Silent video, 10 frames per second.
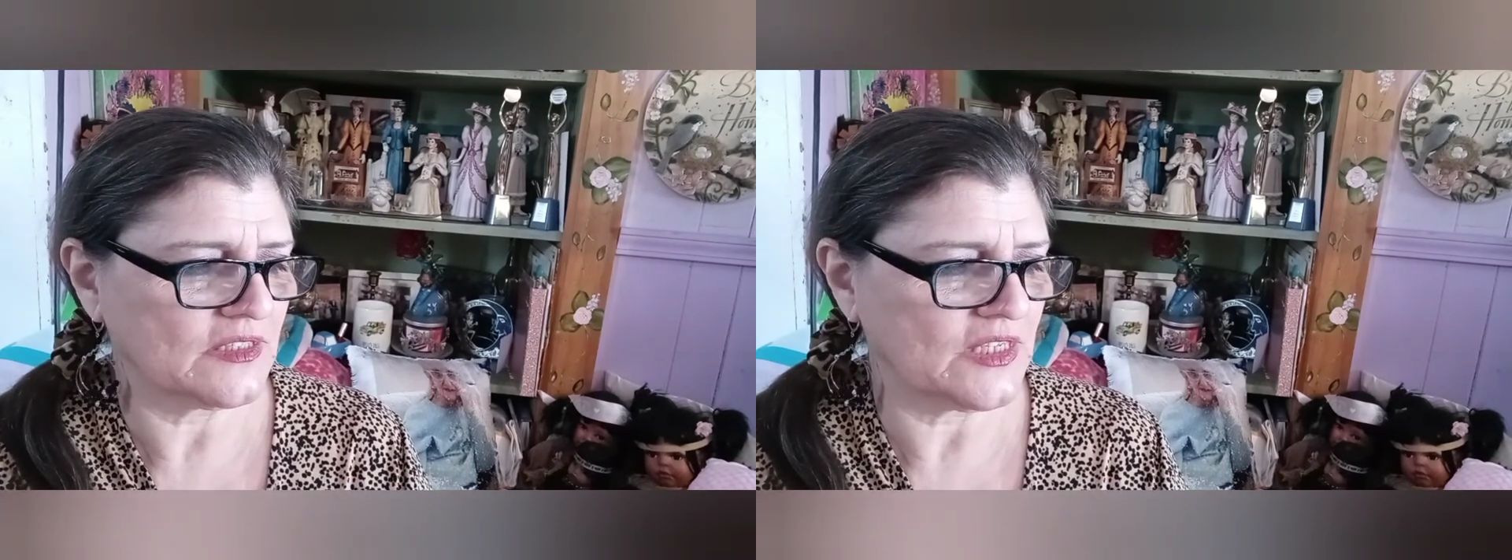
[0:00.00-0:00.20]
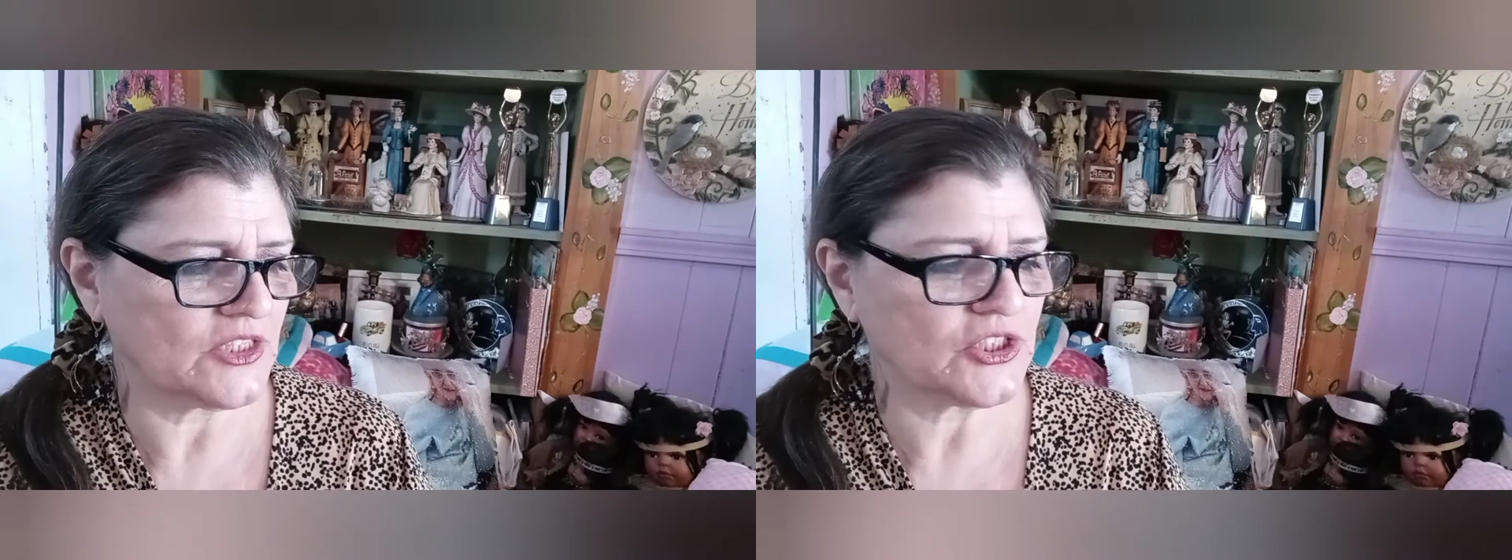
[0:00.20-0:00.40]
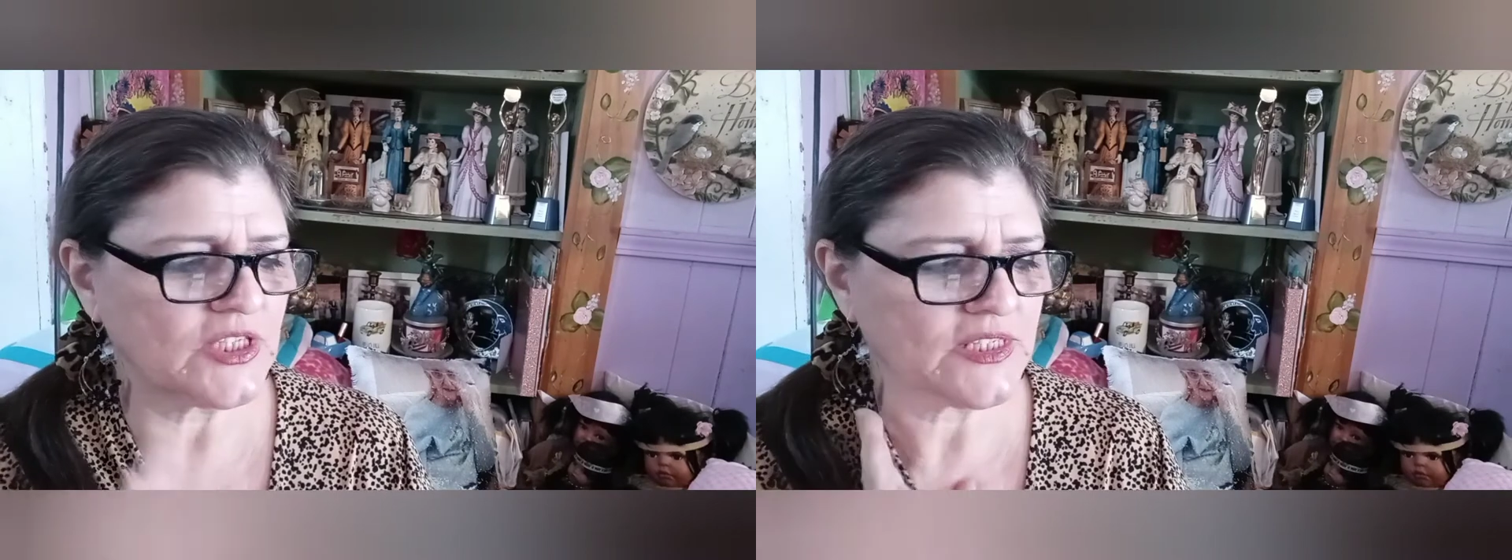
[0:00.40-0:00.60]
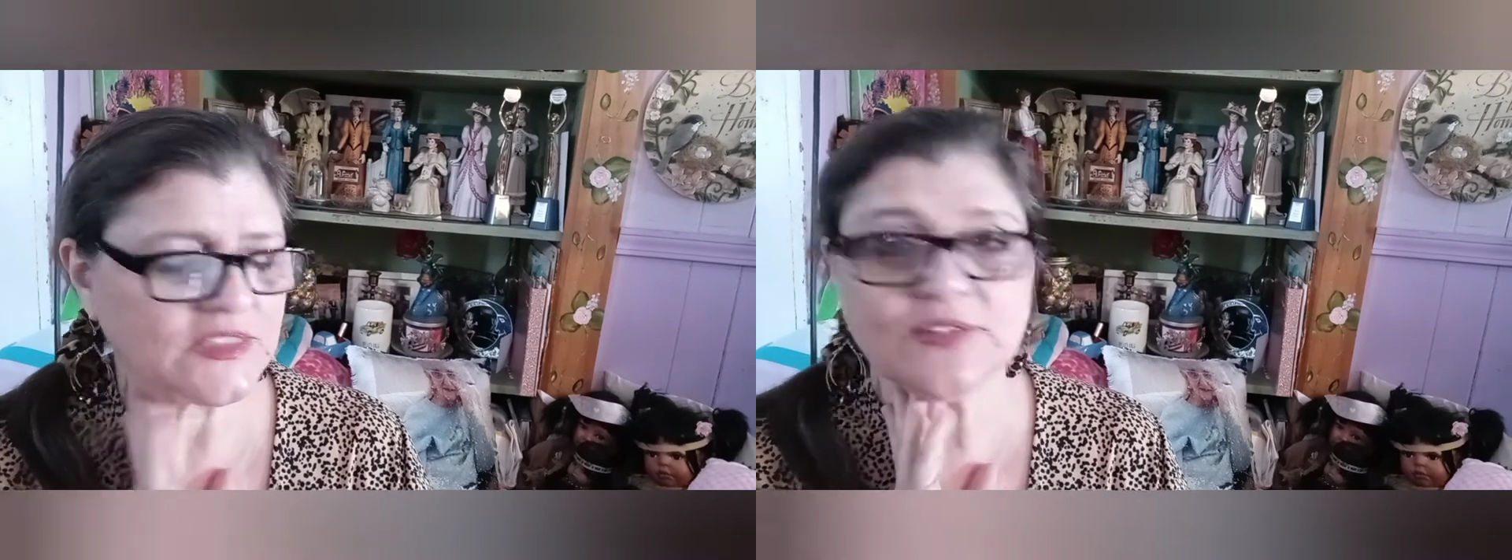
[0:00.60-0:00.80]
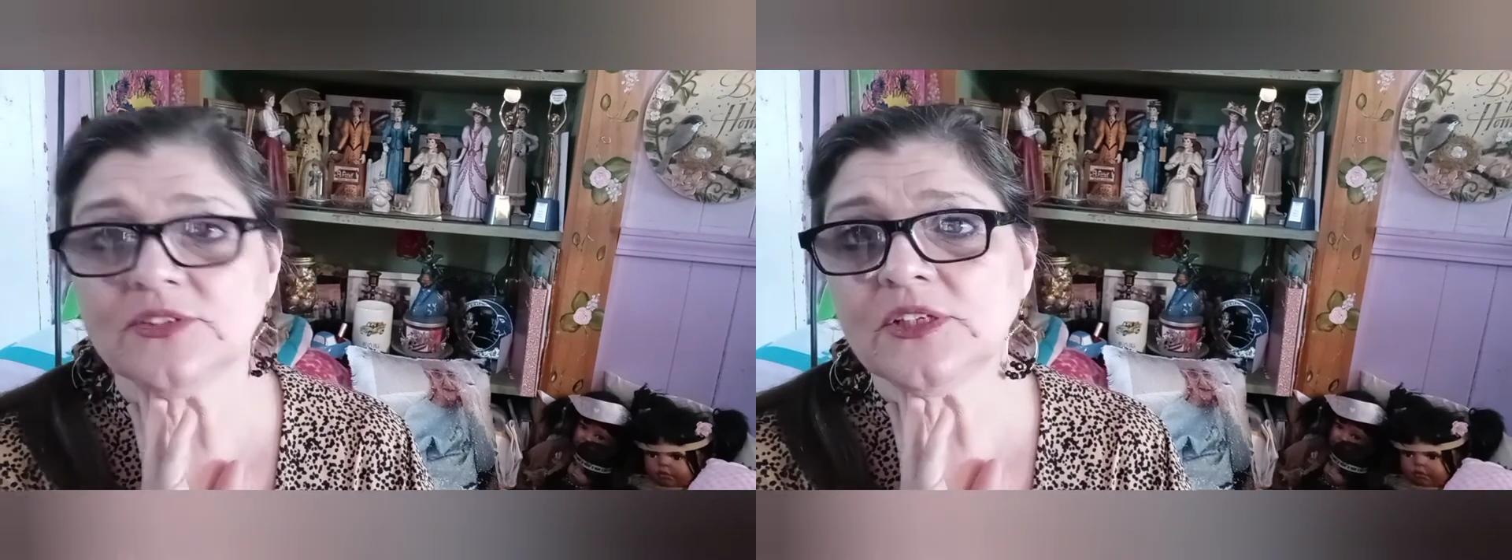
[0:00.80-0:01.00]
And she has
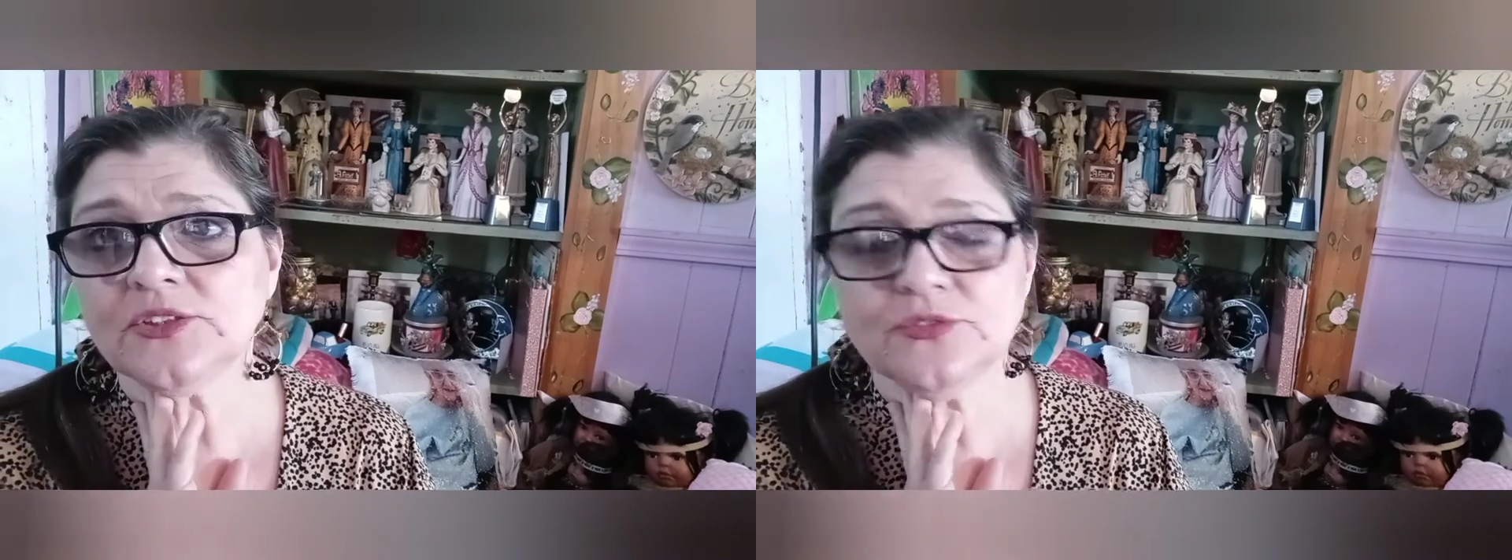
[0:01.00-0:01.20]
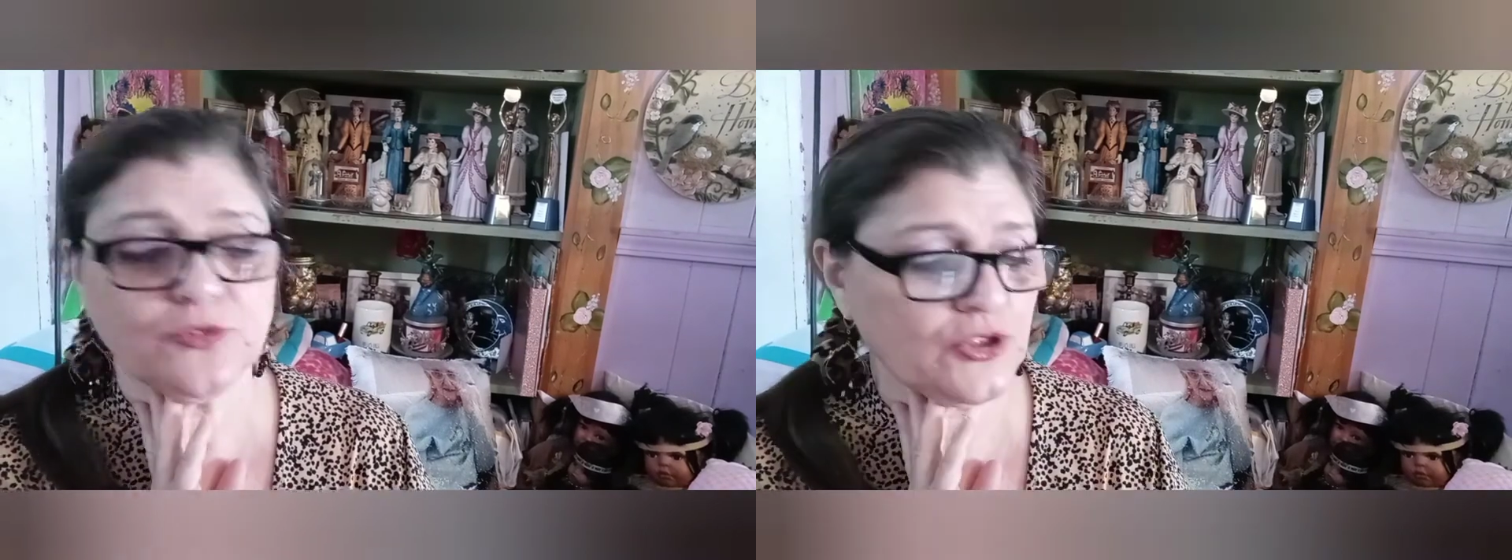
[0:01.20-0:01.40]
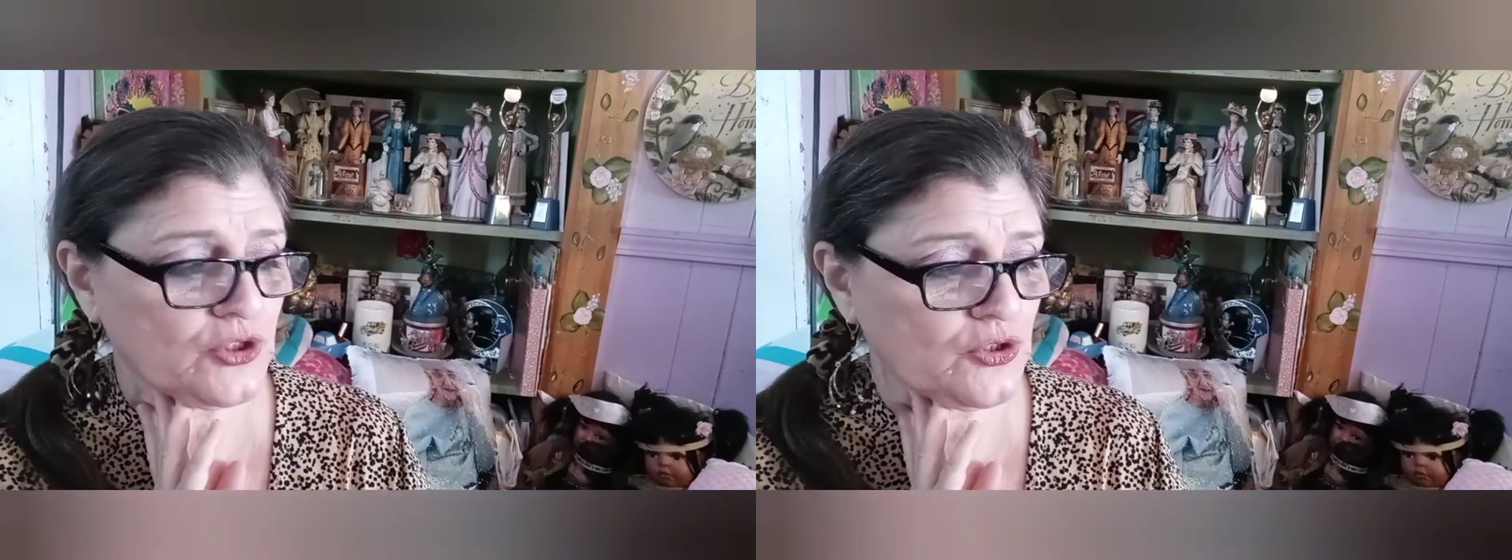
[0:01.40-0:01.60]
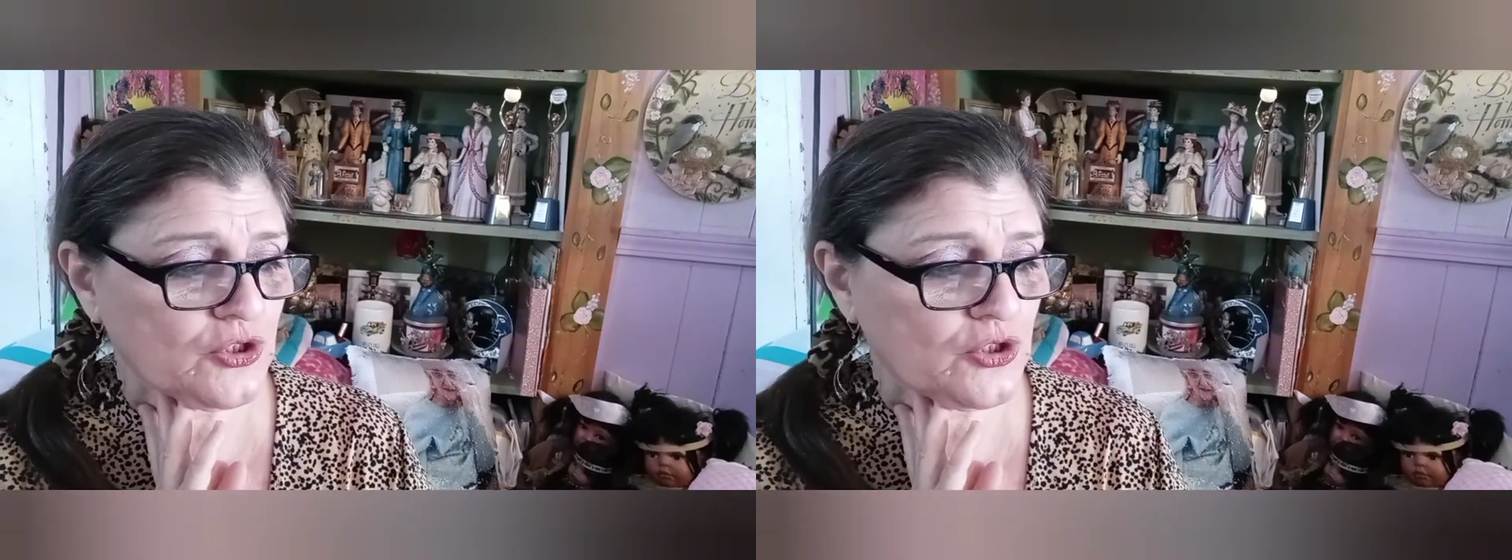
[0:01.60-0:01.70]
742